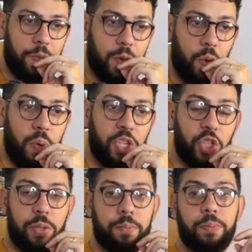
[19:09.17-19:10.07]

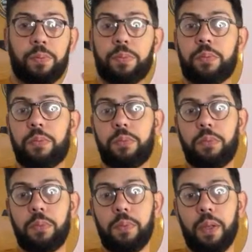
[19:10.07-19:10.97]
which
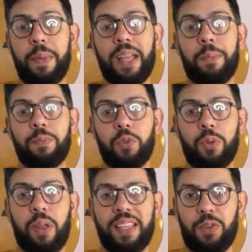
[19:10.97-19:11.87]
like
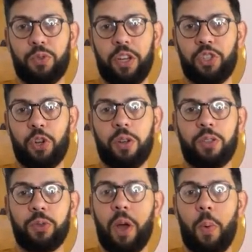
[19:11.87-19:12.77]
as a shock
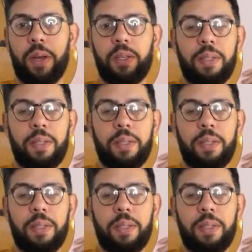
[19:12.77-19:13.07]
to no one.